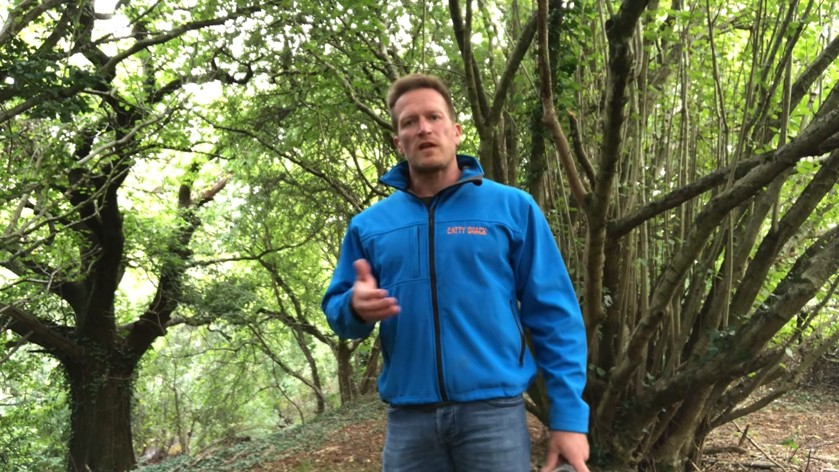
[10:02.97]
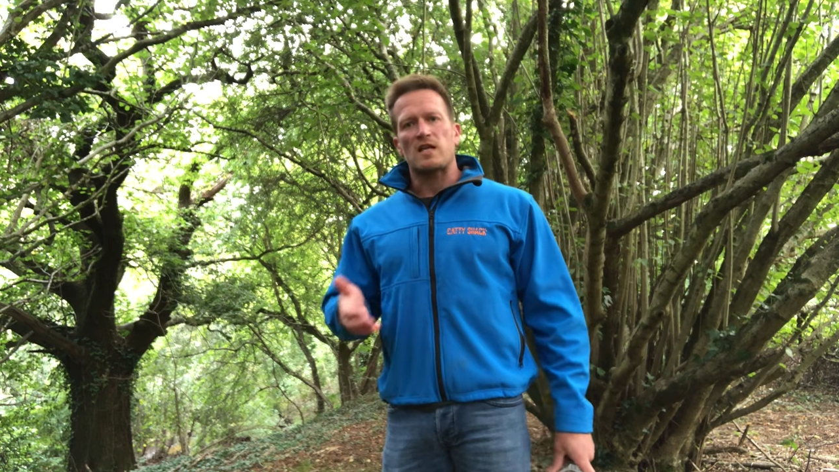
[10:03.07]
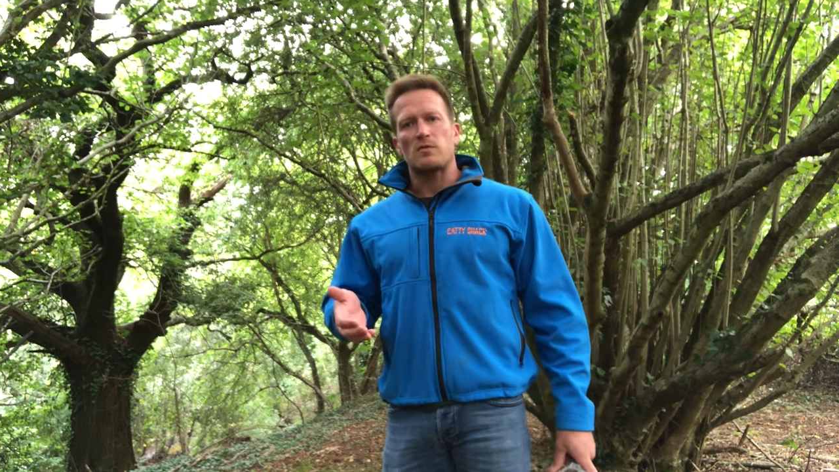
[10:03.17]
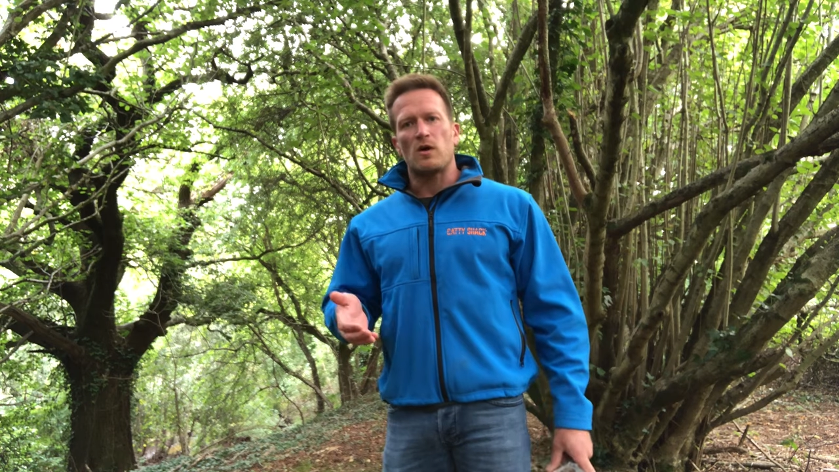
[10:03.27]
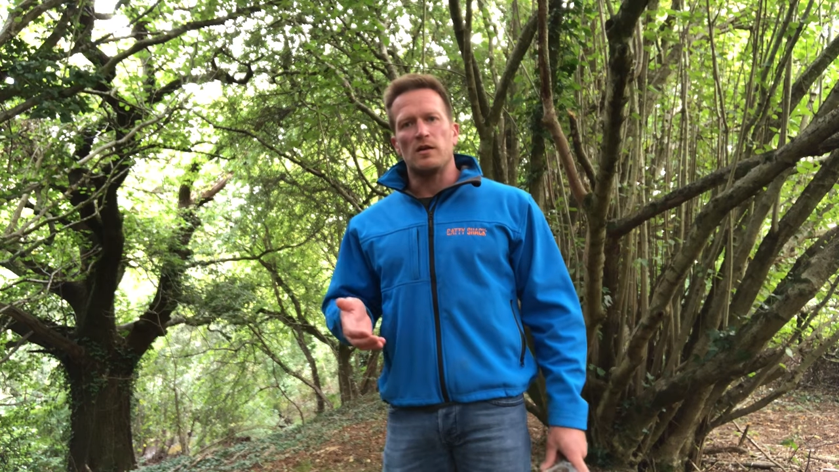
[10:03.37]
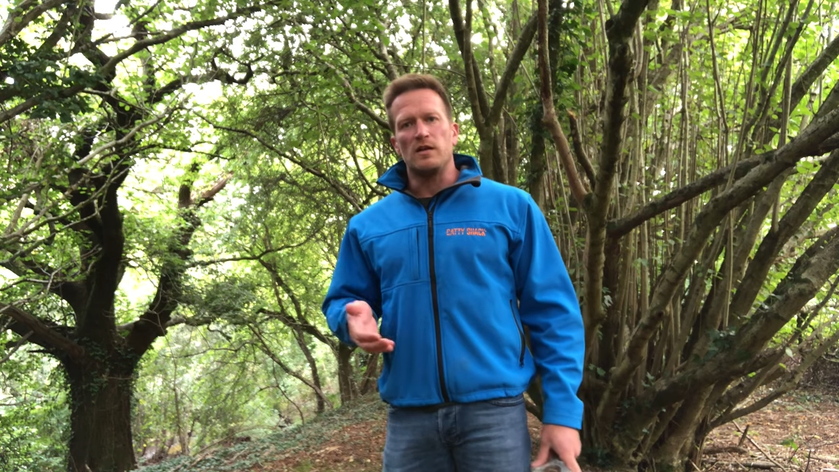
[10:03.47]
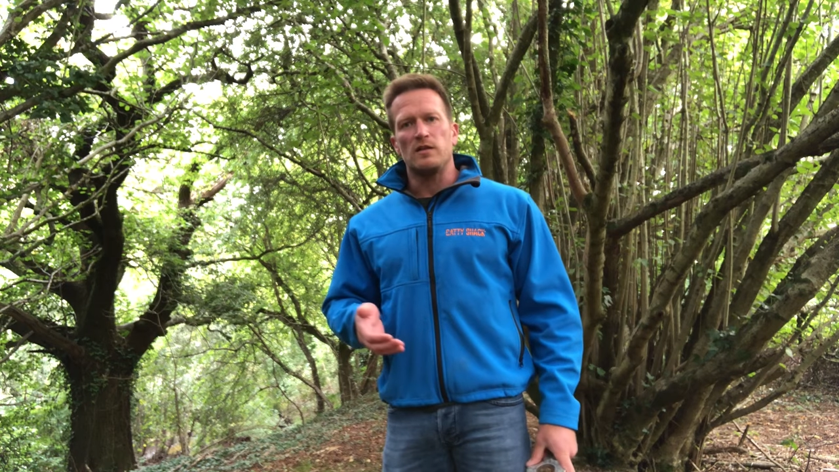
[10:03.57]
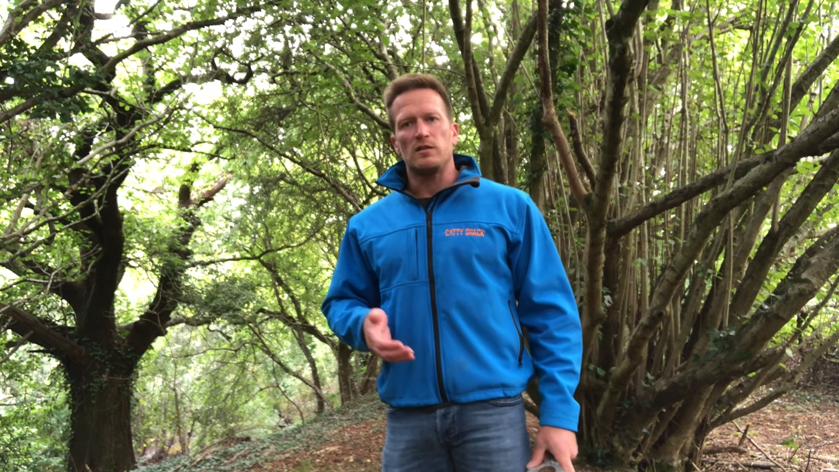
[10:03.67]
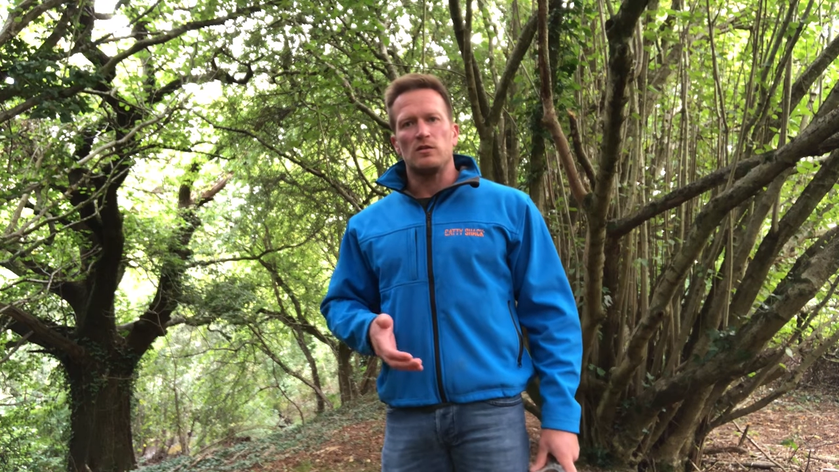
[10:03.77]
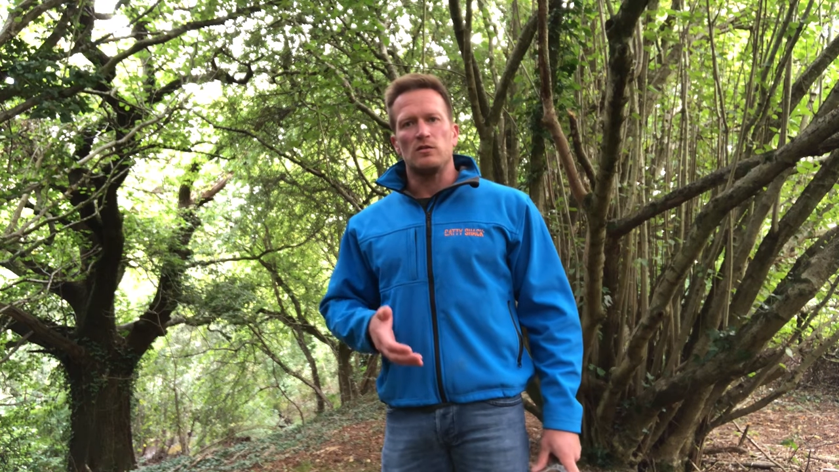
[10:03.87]
catapult hunting,
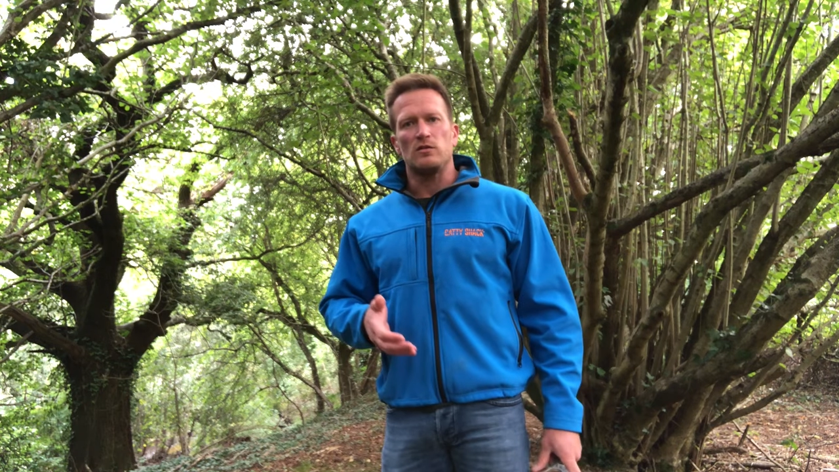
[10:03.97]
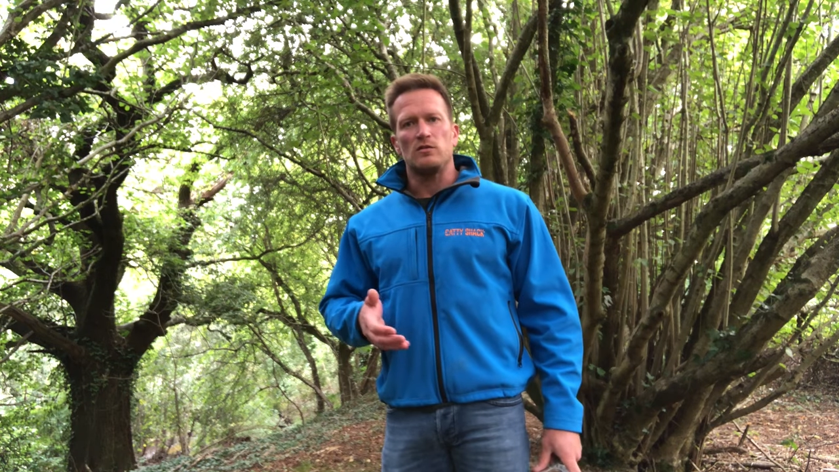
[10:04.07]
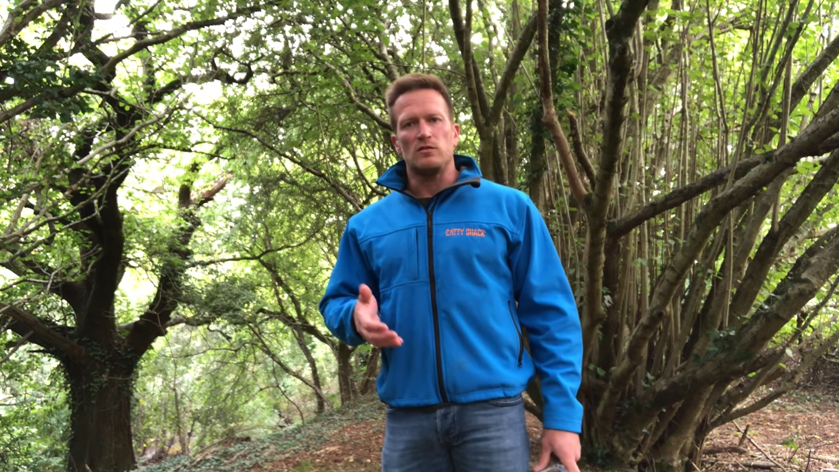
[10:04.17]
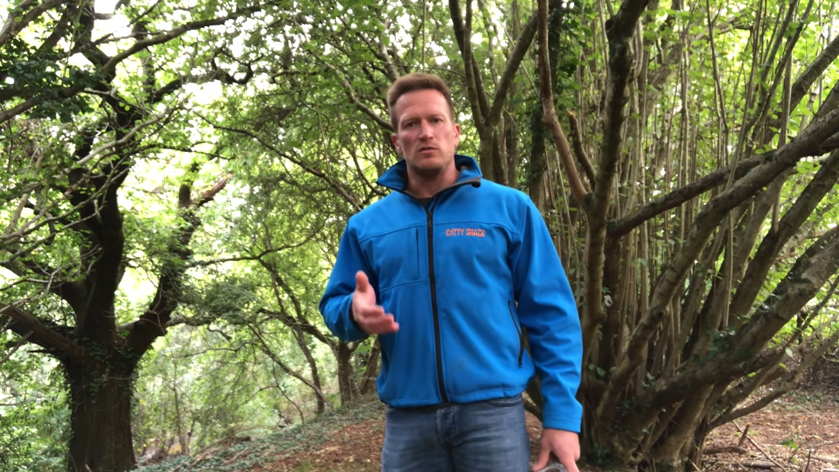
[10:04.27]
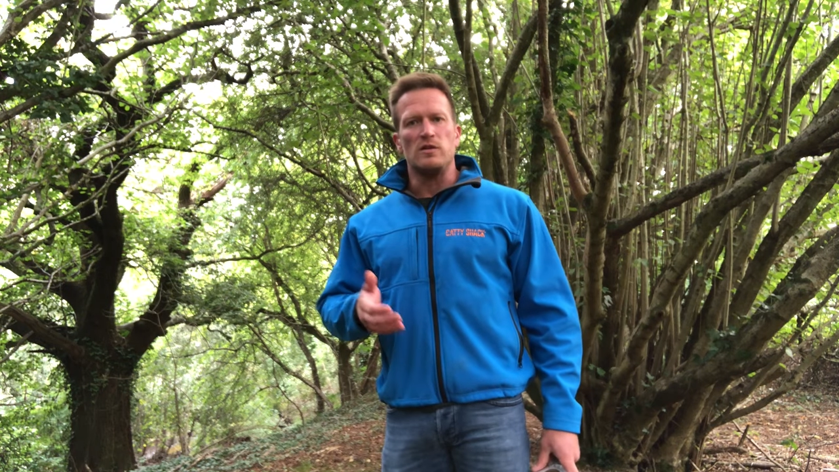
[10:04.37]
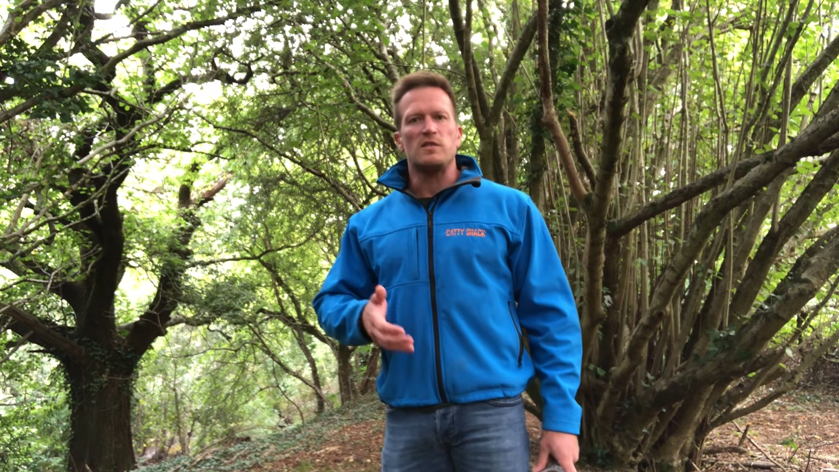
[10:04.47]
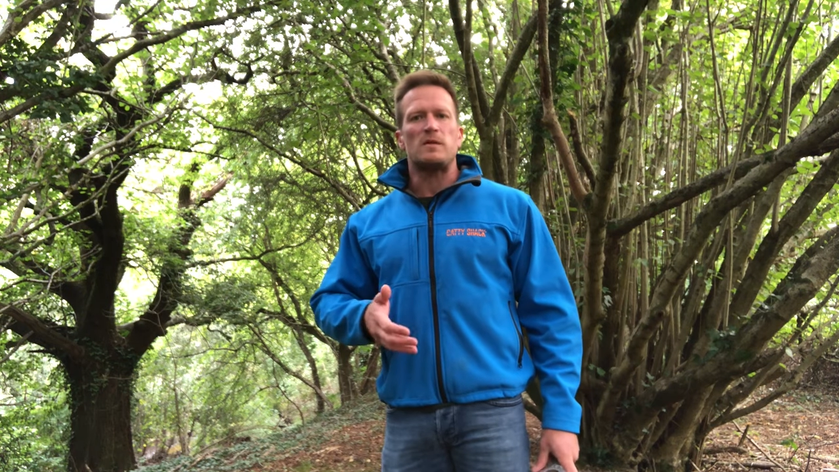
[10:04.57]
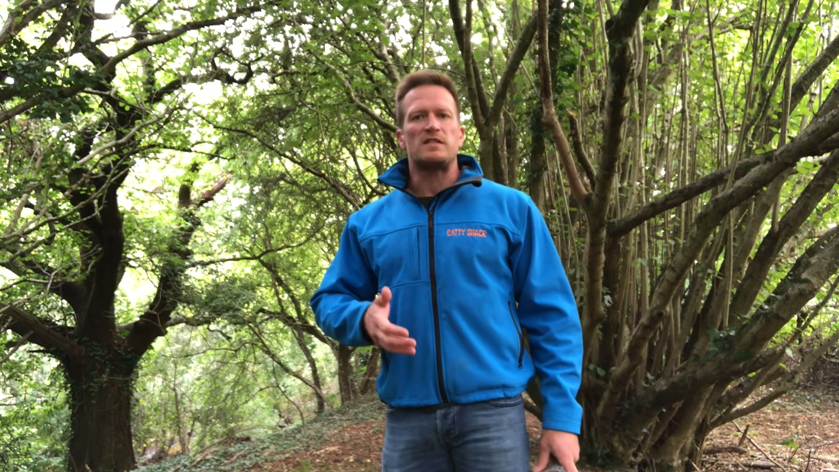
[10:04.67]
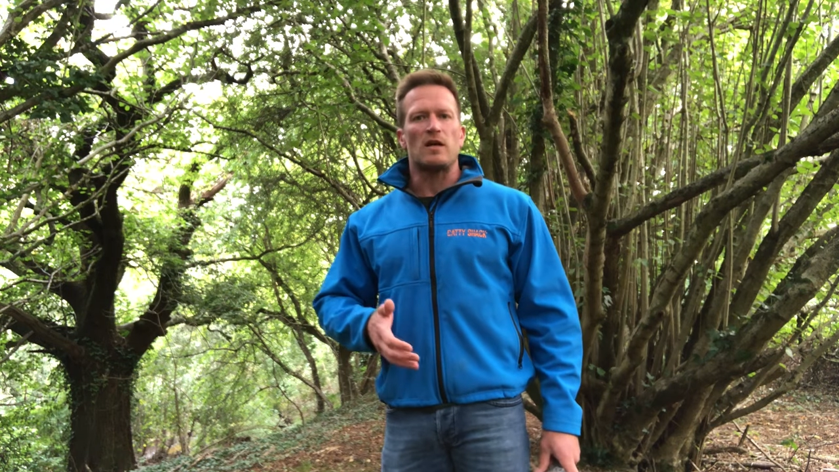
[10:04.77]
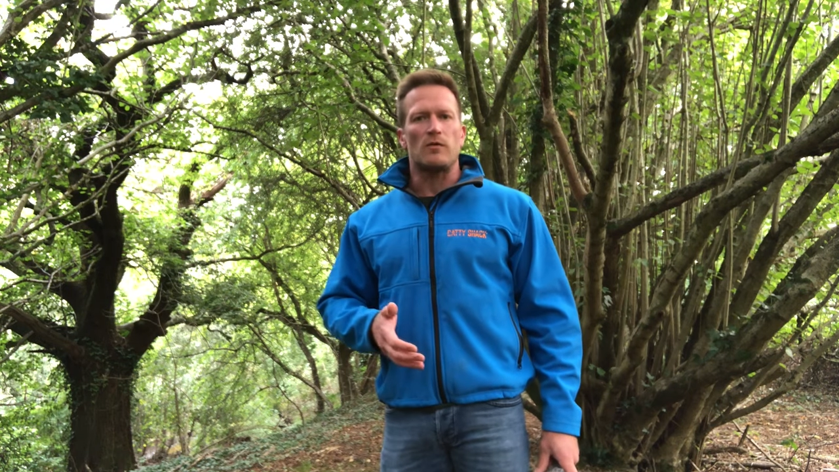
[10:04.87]
you need to be
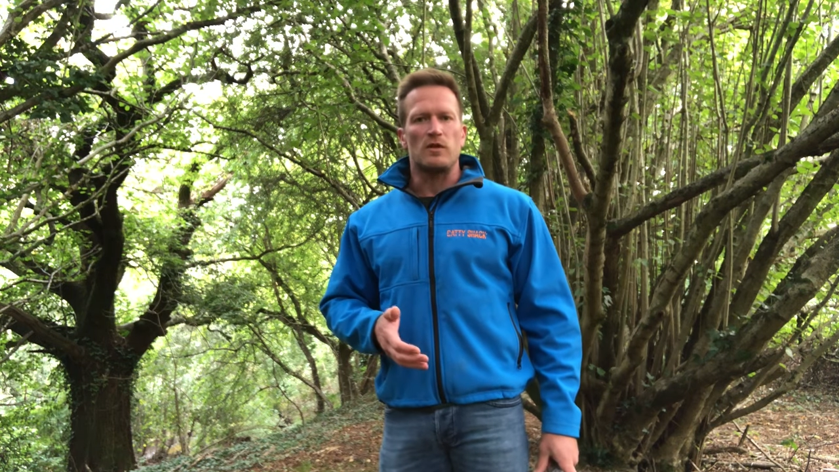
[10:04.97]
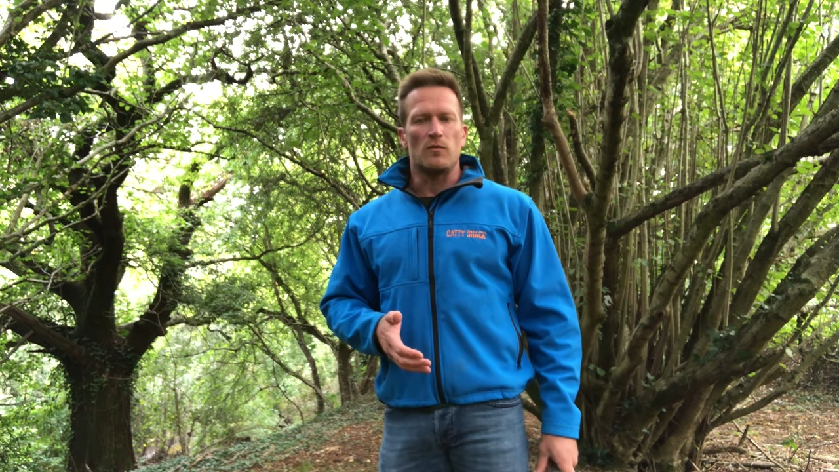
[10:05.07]
stealthy,